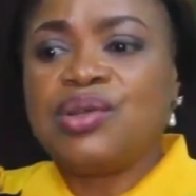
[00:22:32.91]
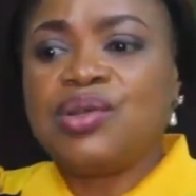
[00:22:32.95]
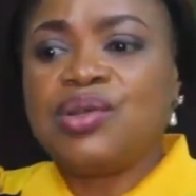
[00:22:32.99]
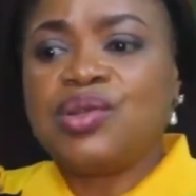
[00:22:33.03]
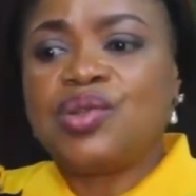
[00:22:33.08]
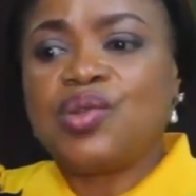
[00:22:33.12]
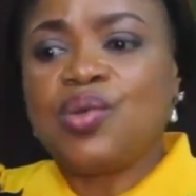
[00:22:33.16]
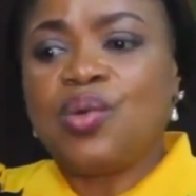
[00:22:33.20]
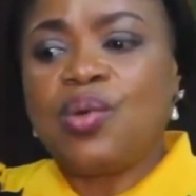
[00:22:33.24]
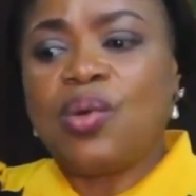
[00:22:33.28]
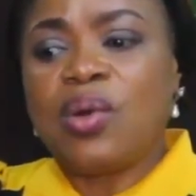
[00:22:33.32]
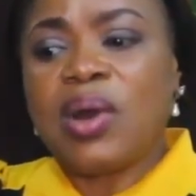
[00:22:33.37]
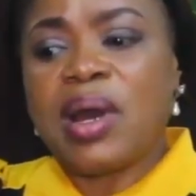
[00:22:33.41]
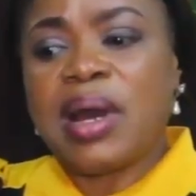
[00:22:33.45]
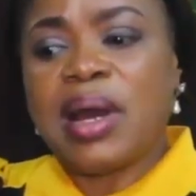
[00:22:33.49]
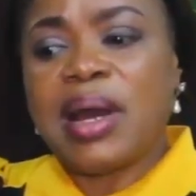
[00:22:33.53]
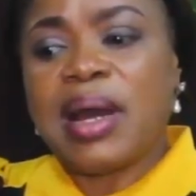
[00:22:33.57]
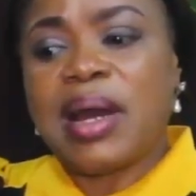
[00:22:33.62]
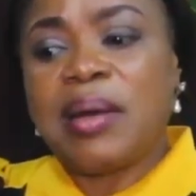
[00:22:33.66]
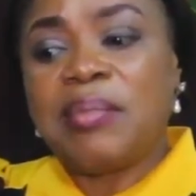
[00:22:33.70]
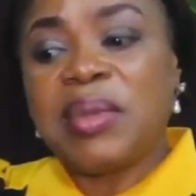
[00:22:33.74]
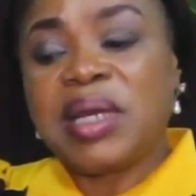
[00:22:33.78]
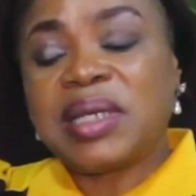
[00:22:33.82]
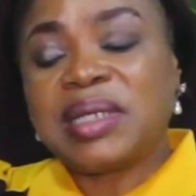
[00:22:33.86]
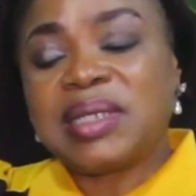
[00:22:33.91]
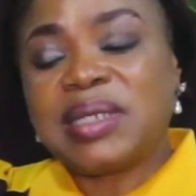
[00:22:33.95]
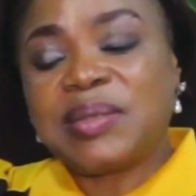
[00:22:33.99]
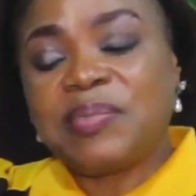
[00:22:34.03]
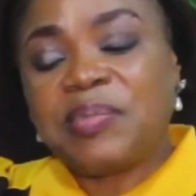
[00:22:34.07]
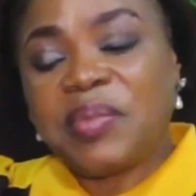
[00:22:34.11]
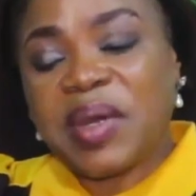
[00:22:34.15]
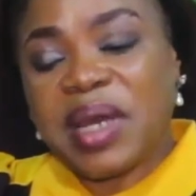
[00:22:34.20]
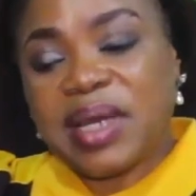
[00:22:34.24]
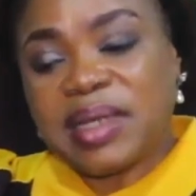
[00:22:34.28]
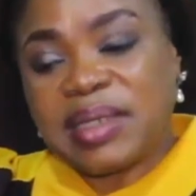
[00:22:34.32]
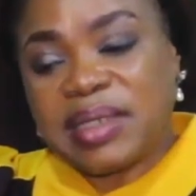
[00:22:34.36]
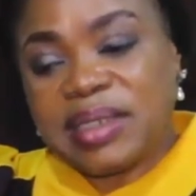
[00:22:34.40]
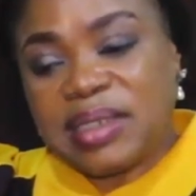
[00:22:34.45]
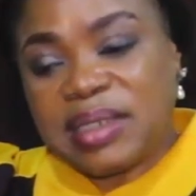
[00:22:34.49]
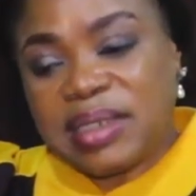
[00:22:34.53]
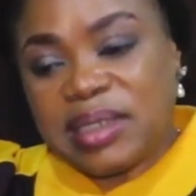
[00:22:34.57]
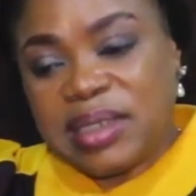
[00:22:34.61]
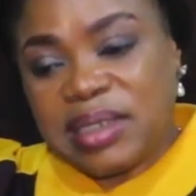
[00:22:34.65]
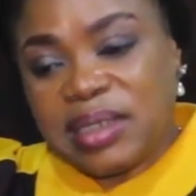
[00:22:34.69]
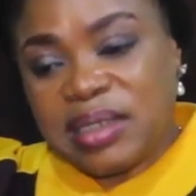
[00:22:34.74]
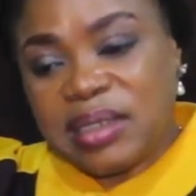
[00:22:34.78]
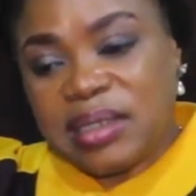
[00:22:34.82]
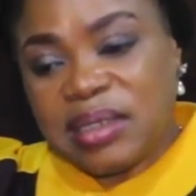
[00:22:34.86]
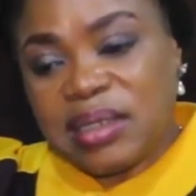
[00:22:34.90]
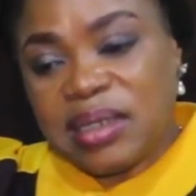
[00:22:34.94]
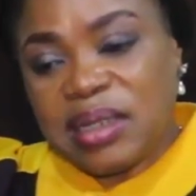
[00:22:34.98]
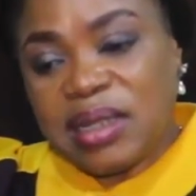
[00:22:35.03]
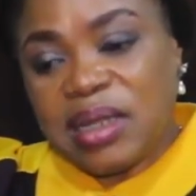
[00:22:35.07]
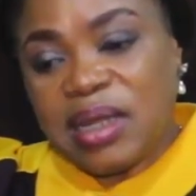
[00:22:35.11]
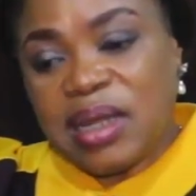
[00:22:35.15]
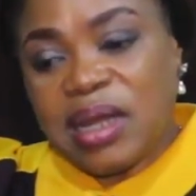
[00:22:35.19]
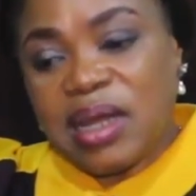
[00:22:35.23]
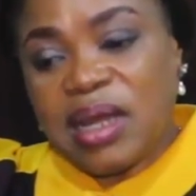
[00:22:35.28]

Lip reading: So I'm expecting